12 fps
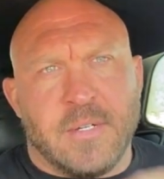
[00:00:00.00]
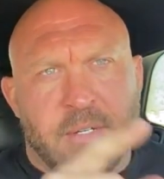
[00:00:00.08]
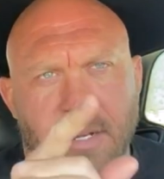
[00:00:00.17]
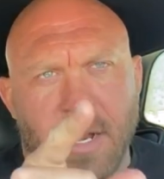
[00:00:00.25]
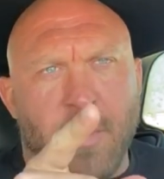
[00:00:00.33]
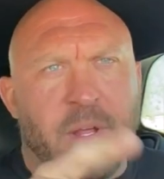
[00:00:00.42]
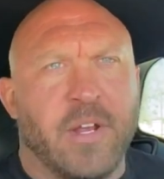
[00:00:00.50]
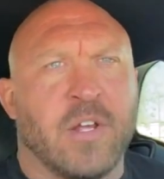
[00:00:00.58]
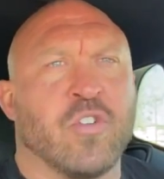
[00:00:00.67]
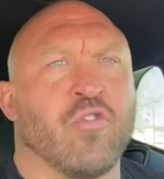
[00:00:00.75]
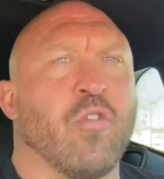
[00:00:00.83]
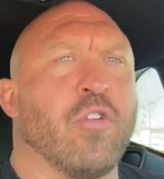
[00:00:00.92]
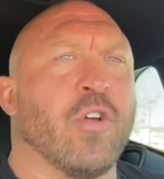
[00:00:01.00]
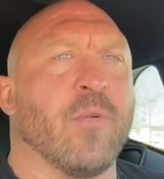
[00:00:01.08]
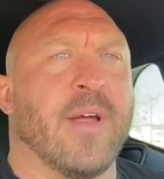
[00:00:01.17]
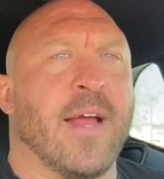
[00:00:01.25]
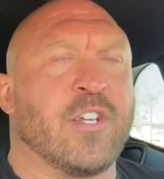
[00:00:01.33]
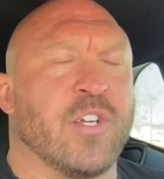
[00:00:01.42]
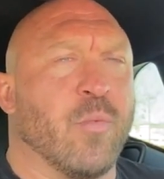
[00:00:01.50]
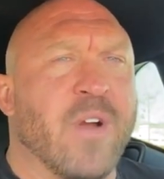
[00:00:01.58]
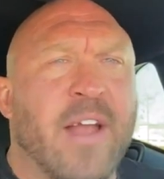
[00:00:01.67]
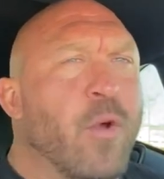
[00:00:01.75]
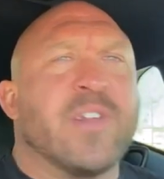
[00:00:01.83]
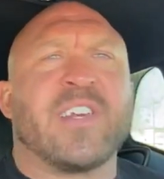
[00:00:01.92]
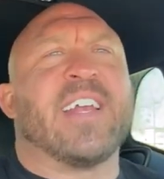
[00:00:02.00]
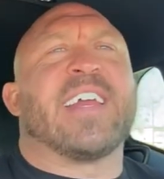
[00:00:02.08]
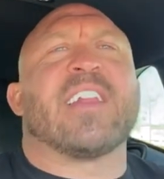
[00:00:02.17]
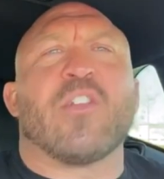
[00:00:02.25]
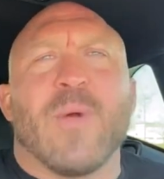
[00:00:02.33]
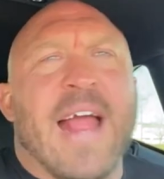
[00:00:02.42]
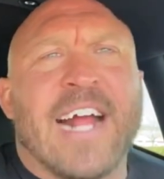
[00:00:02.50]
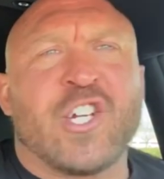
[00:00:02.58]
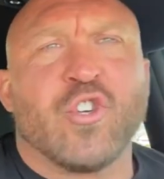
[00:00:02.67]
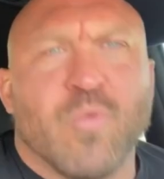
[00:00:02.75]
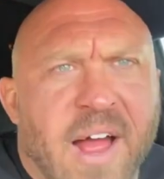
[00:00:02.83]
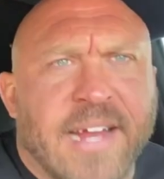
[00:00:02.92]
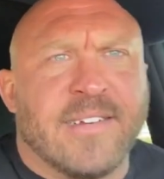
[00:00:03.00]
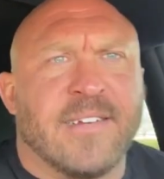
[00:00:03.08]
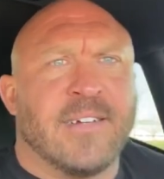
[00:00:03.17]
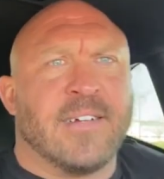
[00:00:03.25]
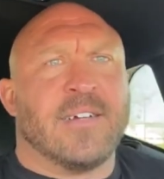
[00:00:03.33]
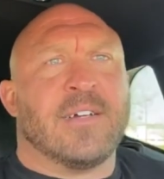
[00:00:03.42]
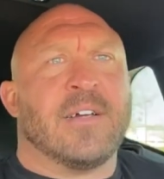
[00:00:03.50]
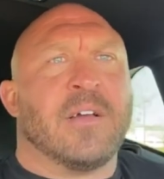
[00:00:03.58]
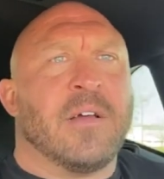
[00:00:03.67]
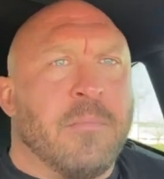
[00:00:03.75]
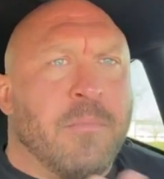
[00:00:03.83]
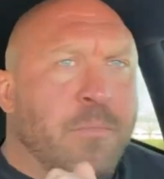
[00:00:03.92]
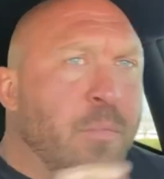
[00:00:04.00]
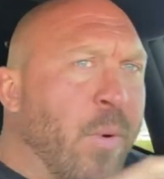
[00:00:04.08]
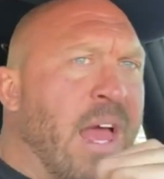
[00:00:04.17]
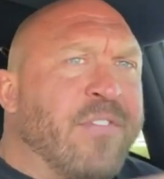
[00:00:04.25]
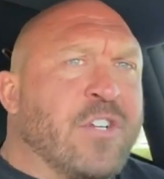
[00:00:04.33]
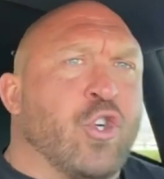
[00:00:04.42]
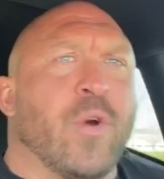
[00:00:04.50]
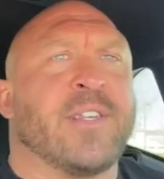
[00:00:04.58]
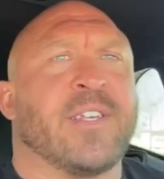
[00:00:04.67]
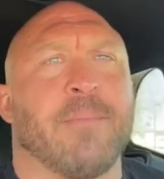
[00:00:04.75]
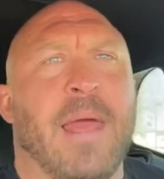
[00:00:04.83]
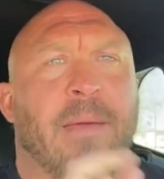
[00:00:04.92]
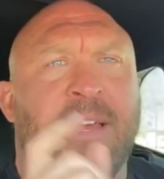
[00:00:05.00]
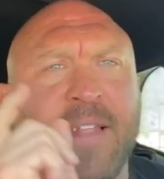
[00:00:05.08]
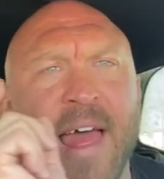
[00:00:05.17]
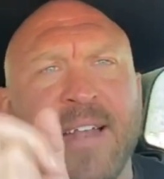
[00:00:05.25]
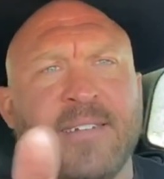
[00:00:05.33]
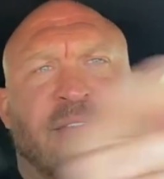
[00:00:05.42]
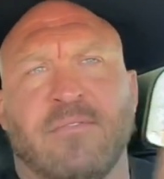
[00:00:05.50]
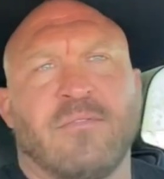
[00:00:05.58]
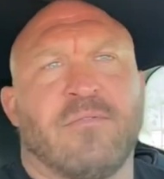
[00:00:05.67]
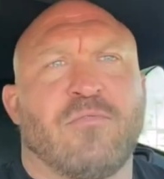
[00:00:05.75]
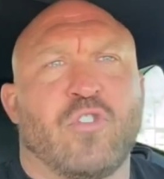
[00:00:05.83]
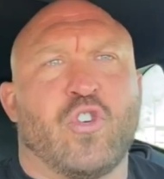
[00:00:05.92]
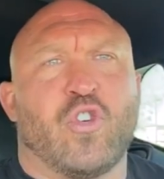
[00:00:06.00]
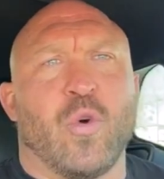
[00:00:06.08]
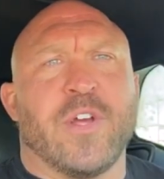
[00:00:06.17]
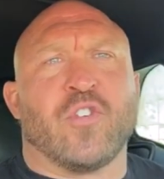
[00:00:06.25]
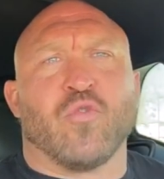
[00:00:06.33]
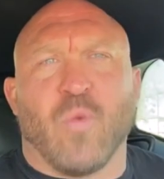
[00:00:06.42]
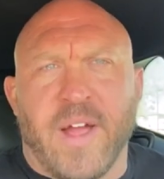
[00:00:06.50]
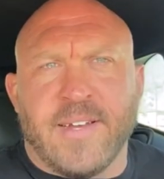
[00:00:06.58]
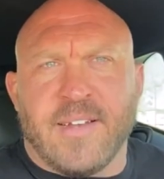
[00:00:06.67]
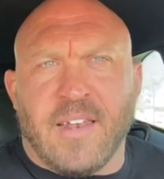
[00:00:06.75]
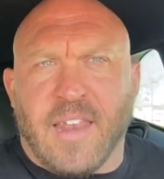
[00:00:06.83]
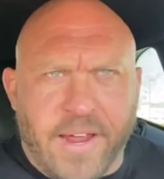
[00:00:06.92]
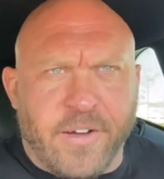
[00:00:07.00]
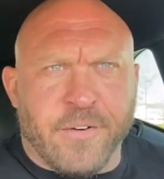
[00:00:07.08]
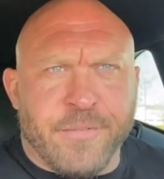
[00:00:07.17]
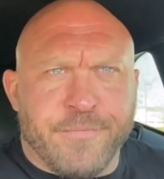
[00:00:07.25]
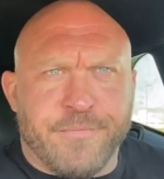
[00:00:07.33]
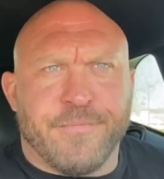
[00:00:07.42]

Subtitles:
And I want you to control your reaction. We're not always going to get the reaction right, but we have a choice to make that choice right later.